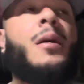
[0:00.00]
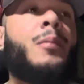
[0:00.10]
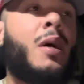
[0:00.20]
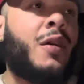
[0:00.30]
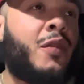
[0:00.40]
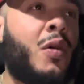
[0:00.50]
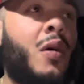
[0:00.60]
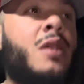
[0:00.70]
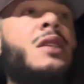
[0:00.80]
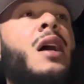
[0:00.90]
But of
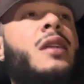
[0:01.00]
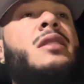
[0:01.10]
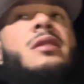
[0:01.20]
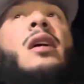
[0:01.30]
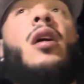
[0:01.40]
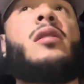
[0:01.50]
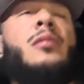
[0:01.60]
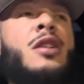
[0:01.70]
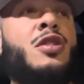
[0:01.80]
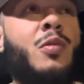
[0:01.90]
course, I understand Harlem
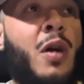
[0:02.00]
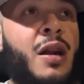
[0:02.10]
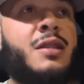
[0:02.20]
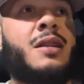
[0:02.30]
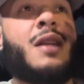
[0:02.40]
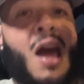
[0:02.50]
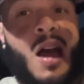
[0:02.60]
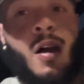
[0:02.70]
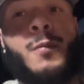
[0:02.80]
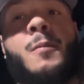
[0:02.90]
Legend wanted to
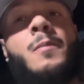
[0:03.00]
now